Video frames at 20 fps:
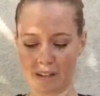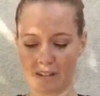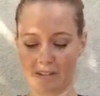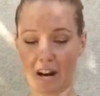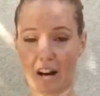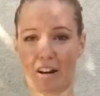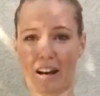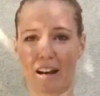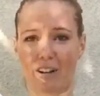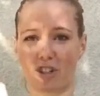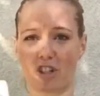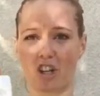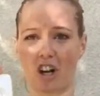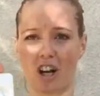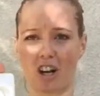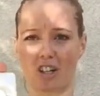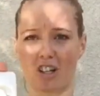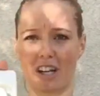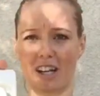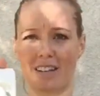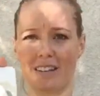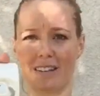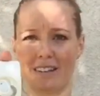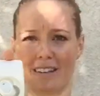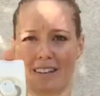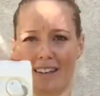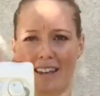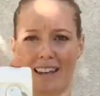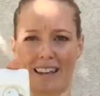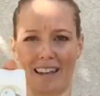They're now
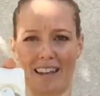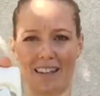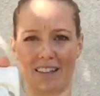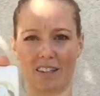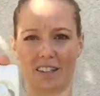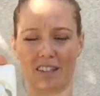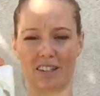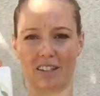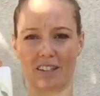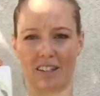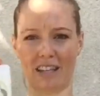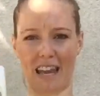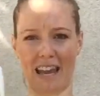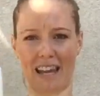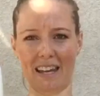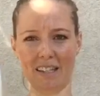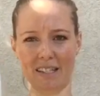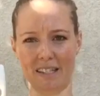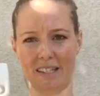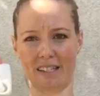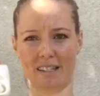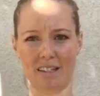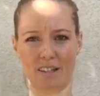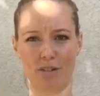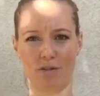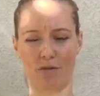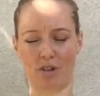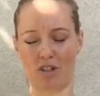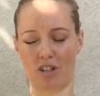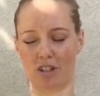charging in the little case,
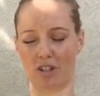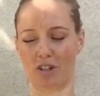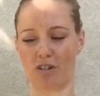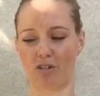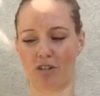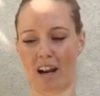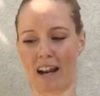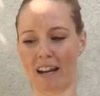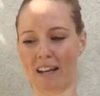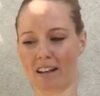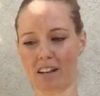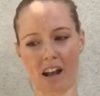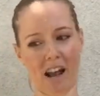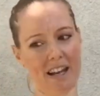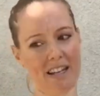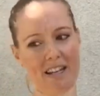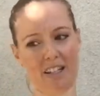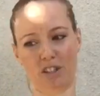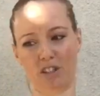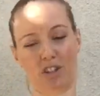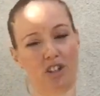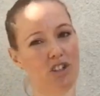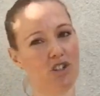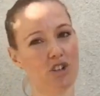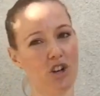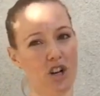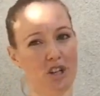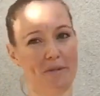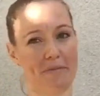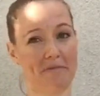which is great. I guess you can
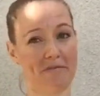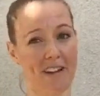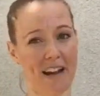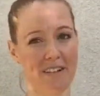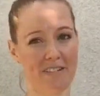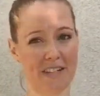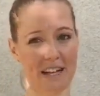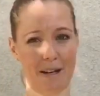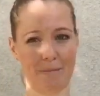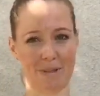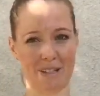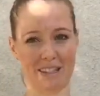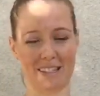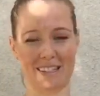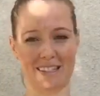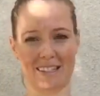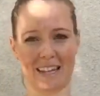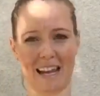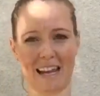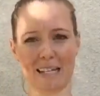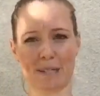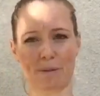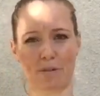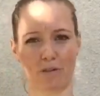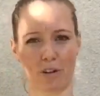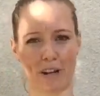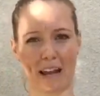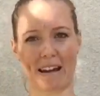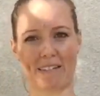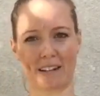charge them 5 times in this case
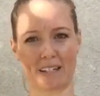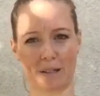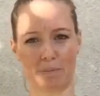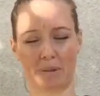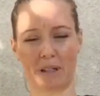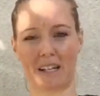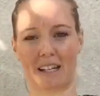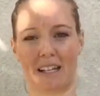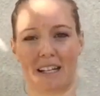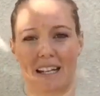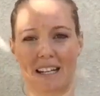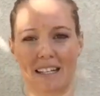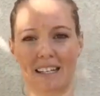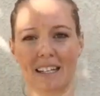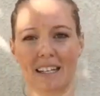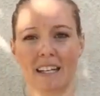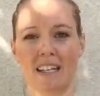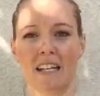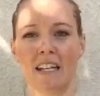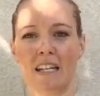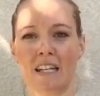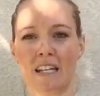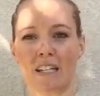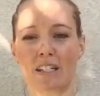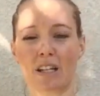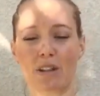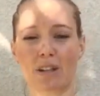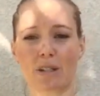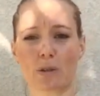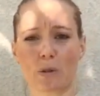before having to plug it in.
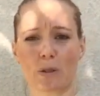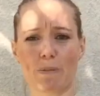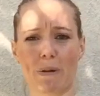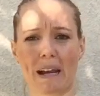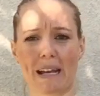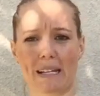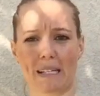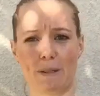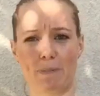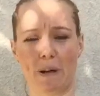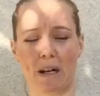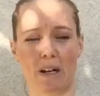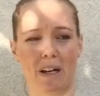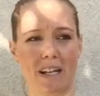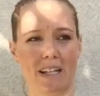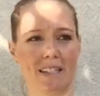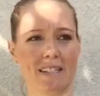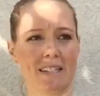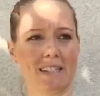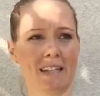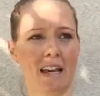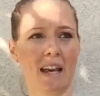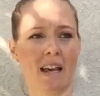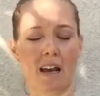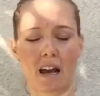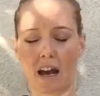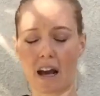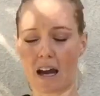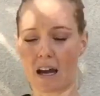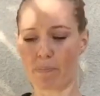So this was my experience.
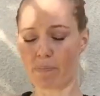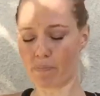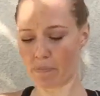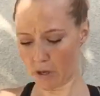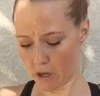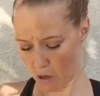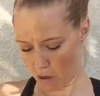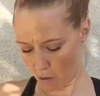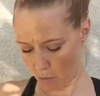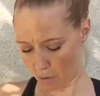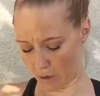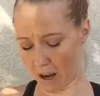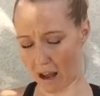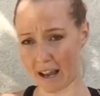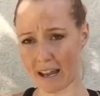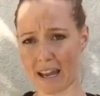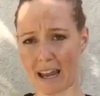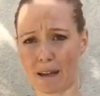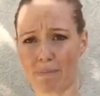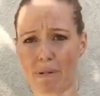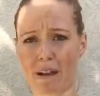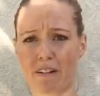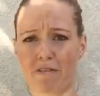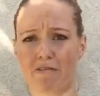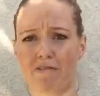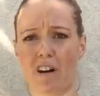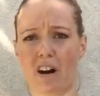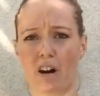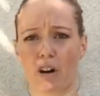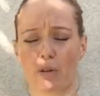When I had my
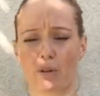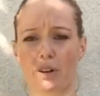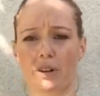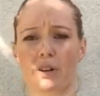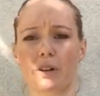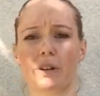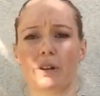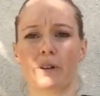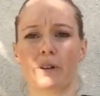phone